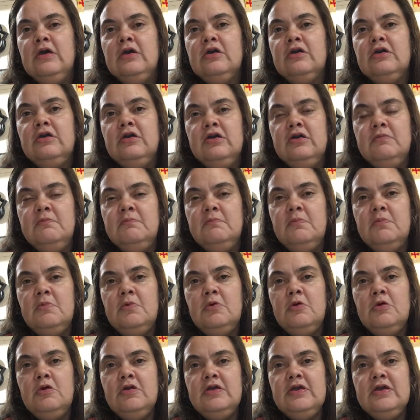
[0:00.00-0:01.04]
Good
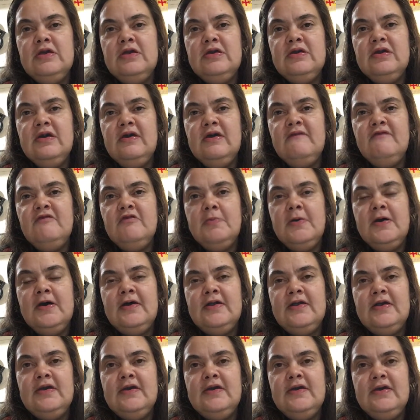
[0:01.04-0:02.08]
morning,
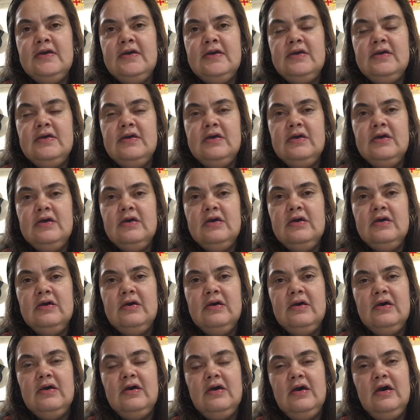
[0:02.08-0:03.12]
everybody.
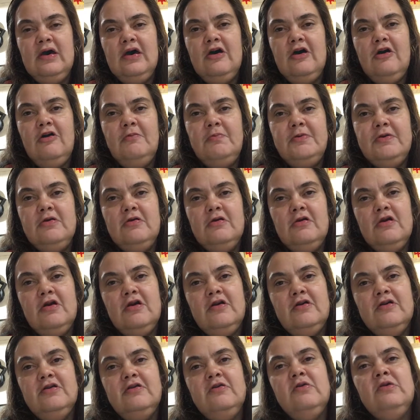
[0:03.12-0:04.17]
I hope you are all
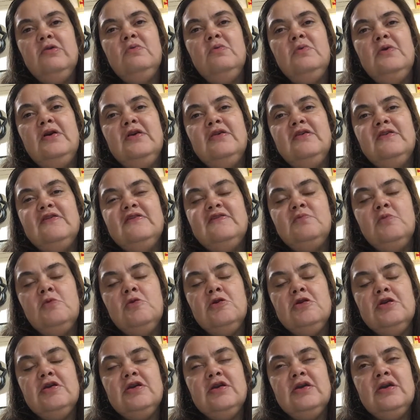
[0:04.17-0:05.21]
doing well this
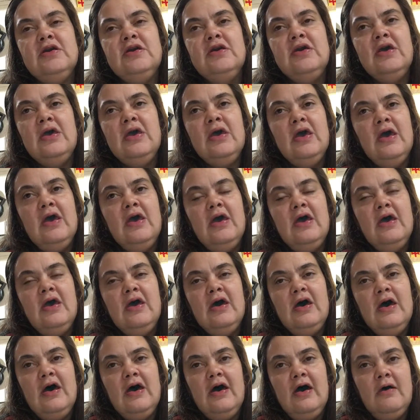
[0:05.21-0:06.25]
morning.
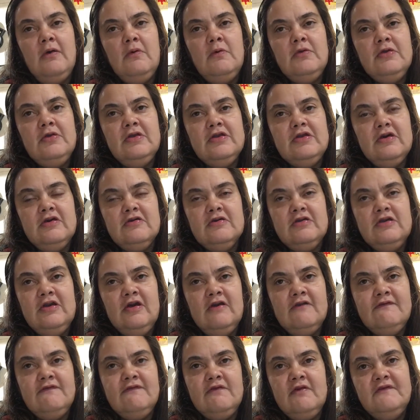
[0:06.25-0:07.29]
I want to talk to y'all
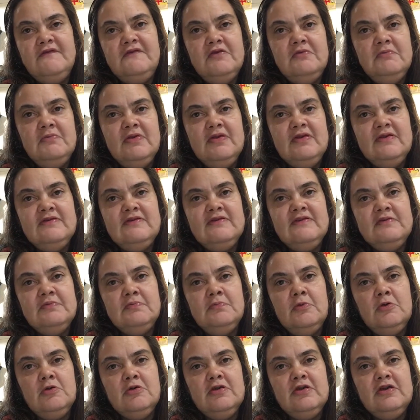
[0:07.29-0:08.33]
for a few minutes this
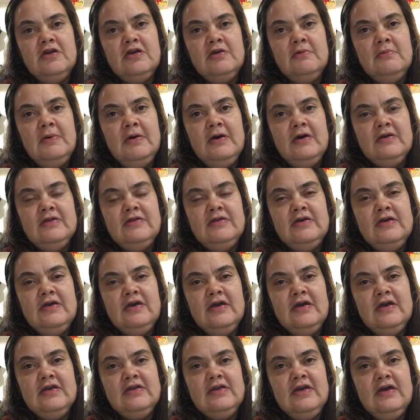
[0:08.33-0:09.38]
morning about the
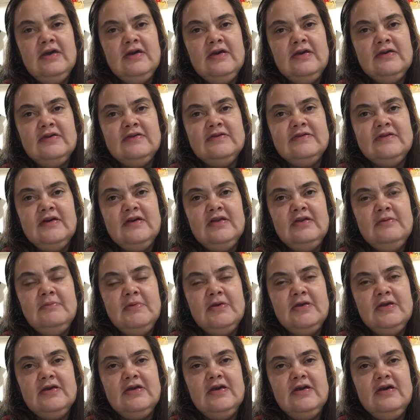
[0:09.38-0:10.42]
anti-anxiety
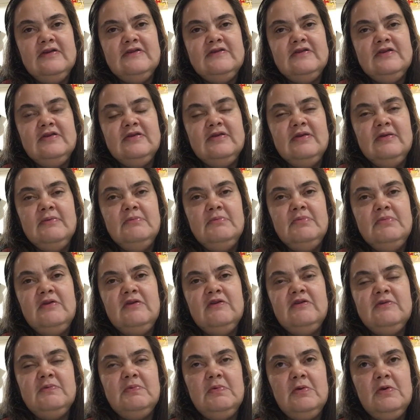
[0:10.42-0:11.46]
medication
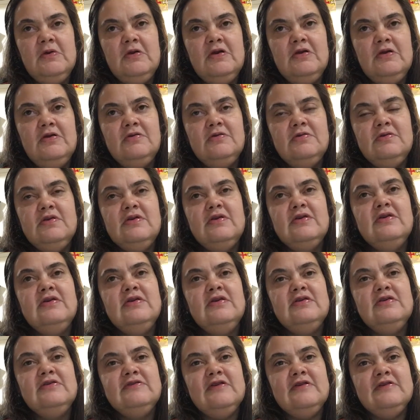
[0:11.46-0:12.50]
Buspirone.
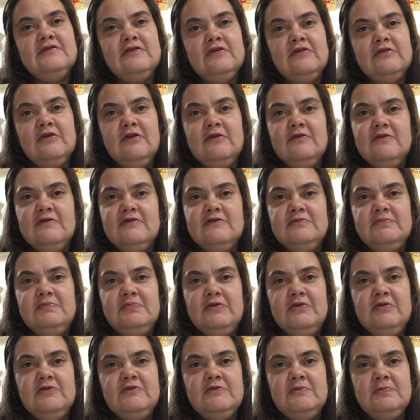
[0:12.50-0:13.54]
It's also known as
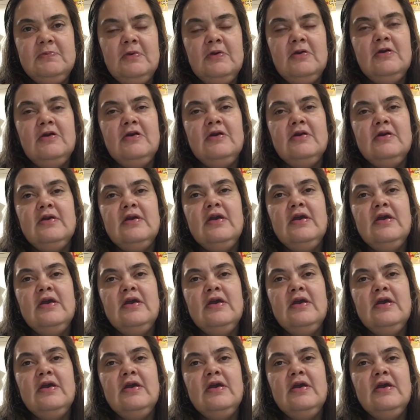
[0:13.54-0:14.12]
Buspar.